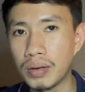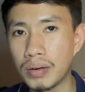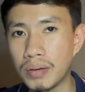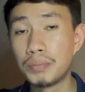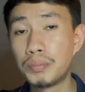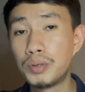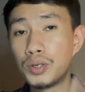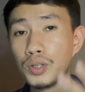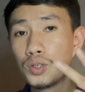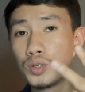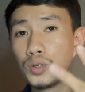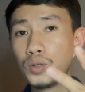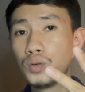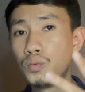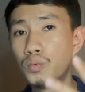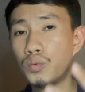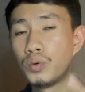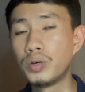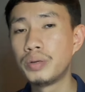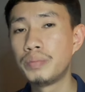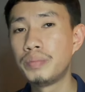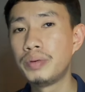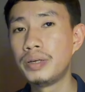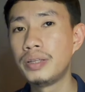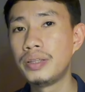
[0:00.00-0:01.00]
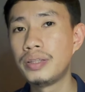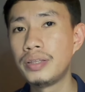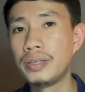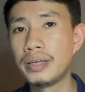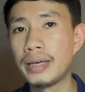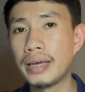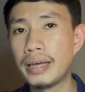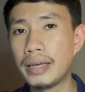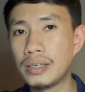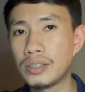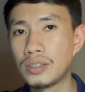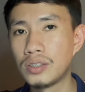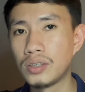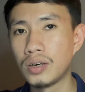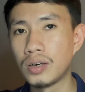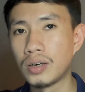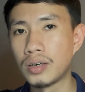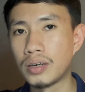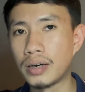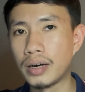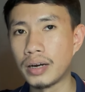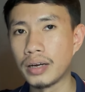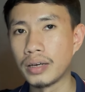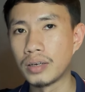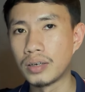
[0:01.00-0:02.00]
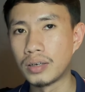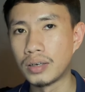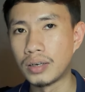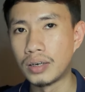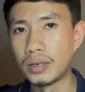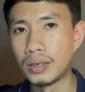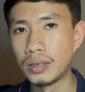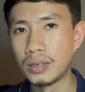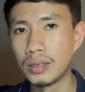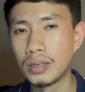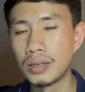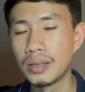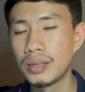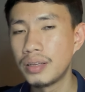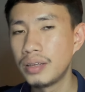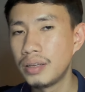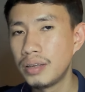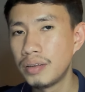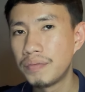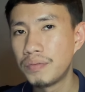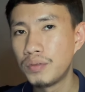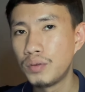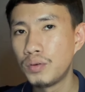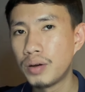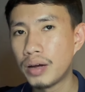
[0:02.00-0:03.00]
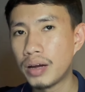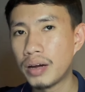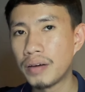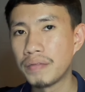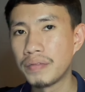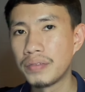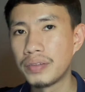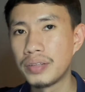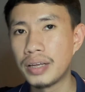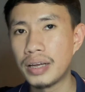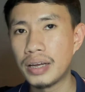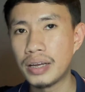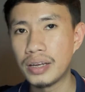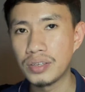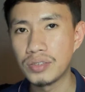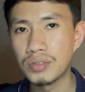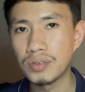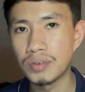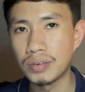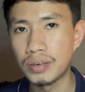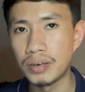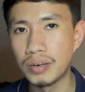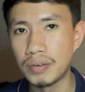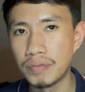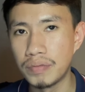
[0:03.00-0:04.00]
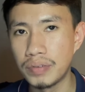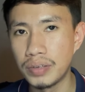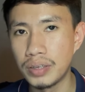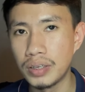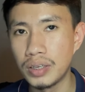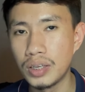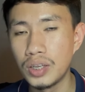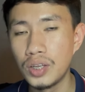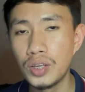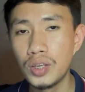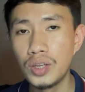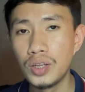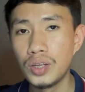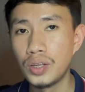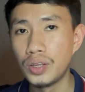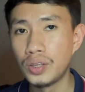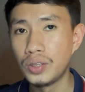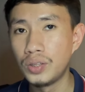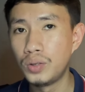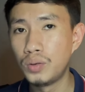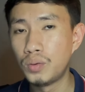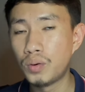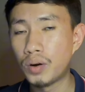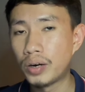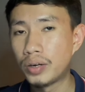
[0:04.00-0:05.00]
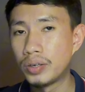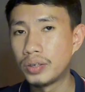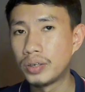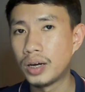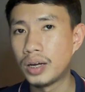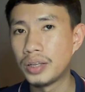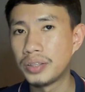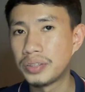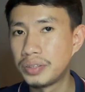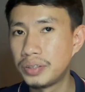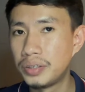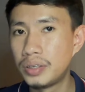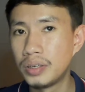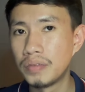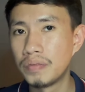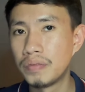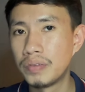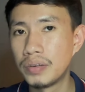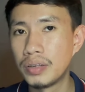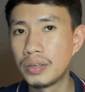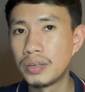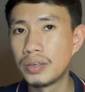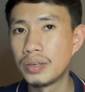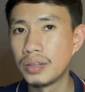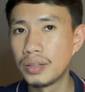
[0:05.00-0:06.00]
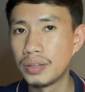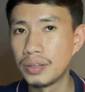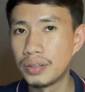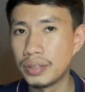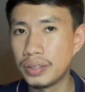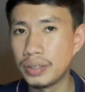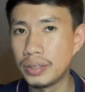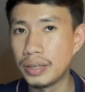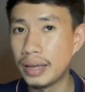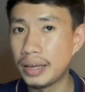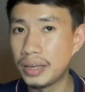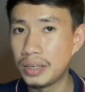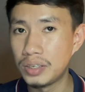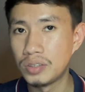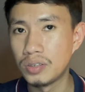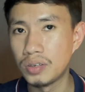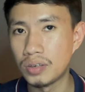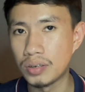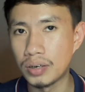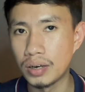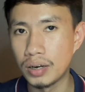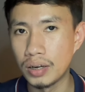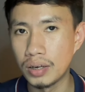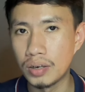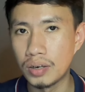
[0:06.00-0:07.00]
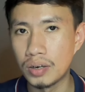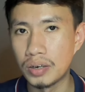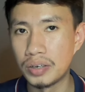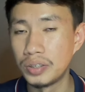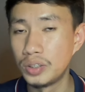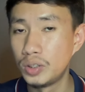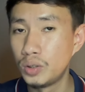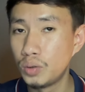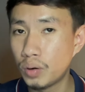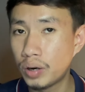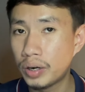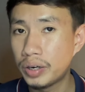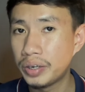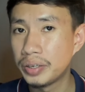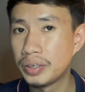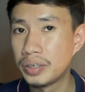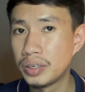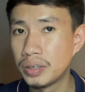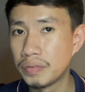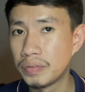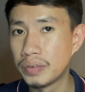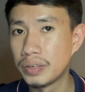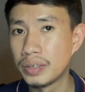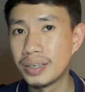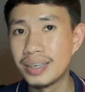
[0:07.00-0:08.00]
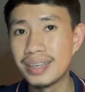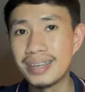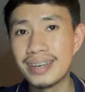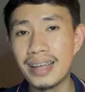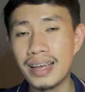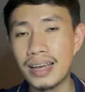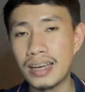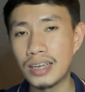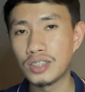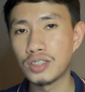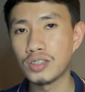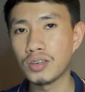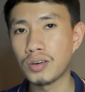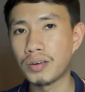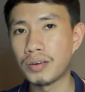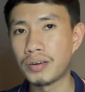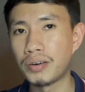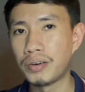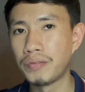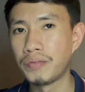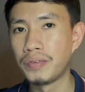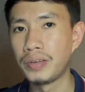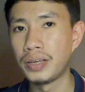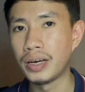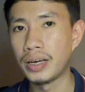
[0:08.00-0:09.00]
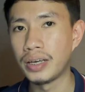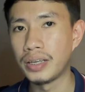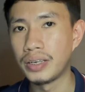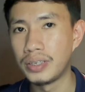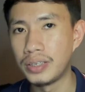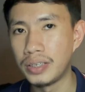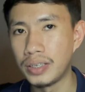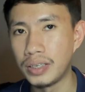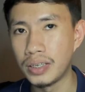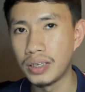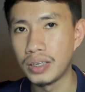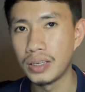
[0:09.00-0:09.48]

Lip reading: Number two would be the ACRI card. If you have the SRV, you are not given the ACRI card. You are given an SRV ID.